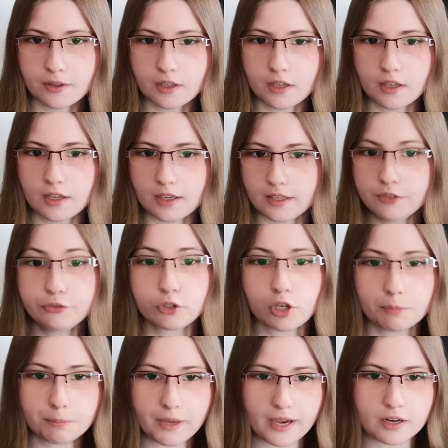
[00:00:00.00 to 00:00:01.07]
If you
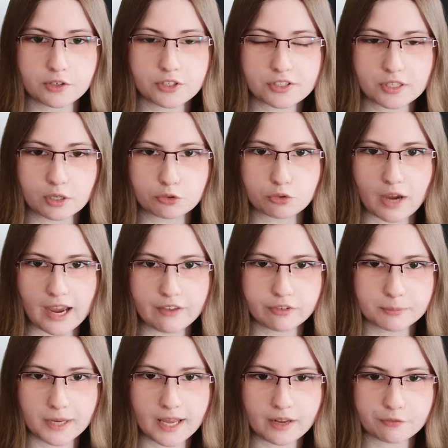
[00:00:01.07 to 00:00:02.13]
compare this now to HiFiMan
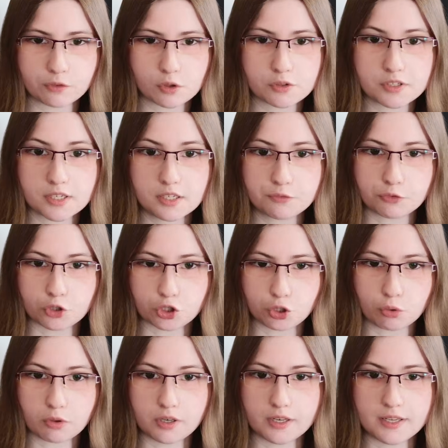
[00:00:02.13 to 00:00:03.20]
headphones, it for
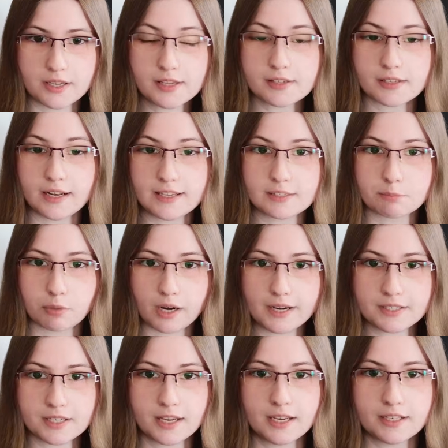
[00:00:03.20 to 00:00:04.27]
sure is less bright
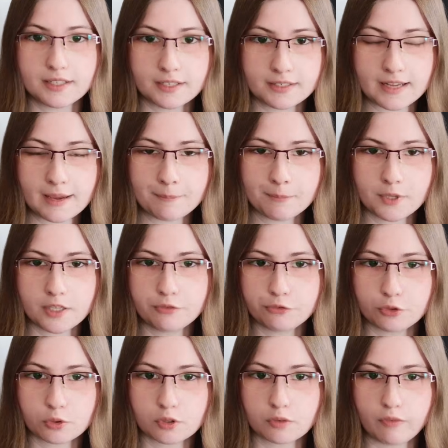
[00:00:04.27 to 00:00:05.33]
than them. If
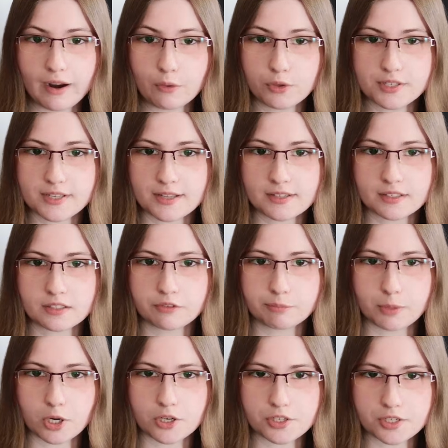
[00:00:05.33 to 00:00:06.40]
you're a very sensitive
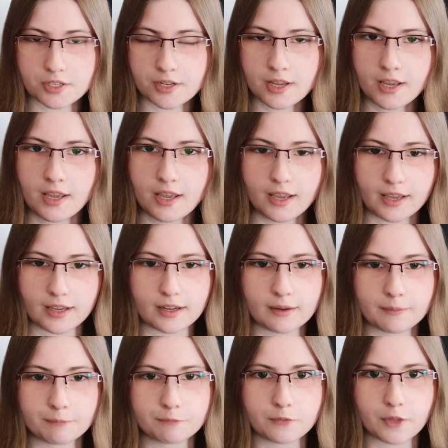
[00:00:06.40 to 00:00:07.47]
person
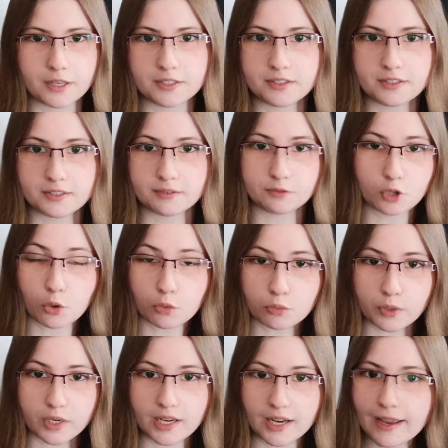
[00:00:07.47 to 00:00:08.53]
and don't really
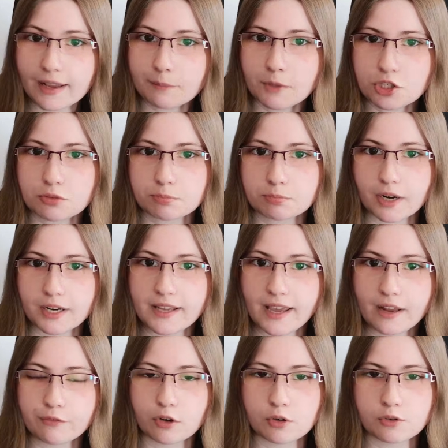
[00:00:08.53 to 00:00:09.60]
like much bright
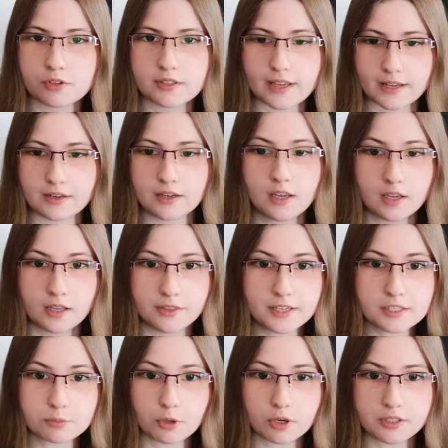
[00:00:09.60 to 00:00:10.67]
headphones, then this
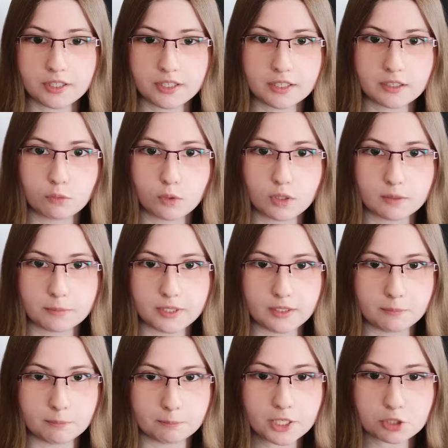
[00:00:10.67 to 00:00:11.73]
one here will be
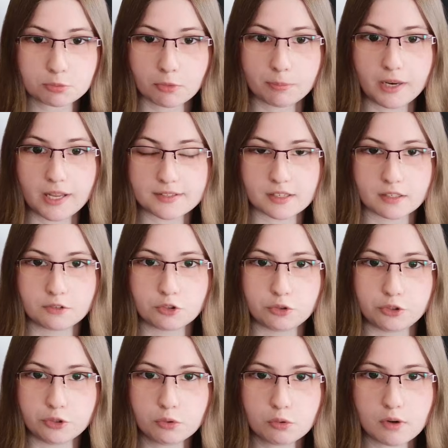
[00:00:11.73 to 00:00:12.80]
much more pleasant to
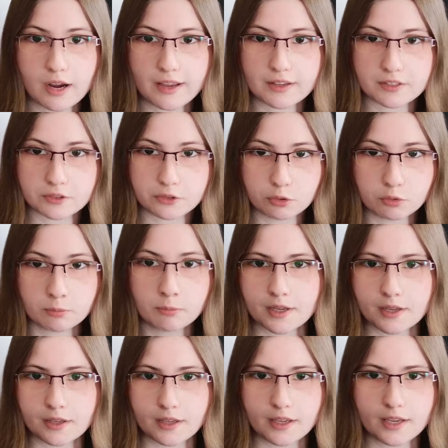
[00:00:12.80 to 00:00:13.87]
you, I assume.
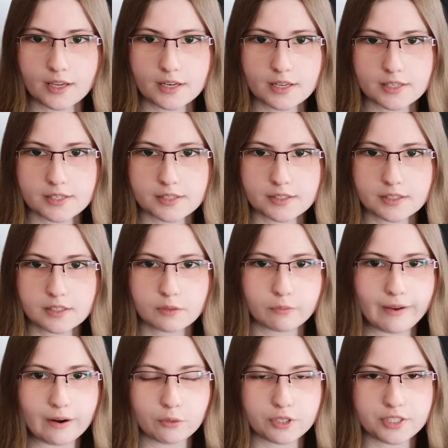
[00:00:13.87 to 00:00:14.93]
It is still
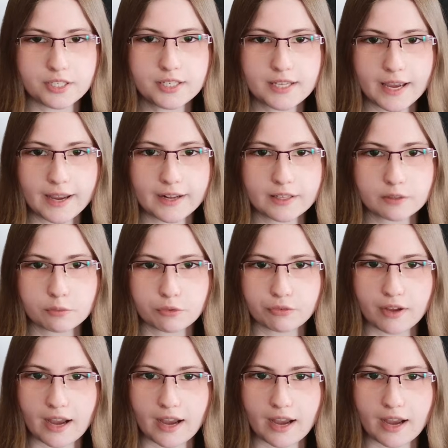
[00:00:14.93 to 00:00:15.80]
very detailed with a high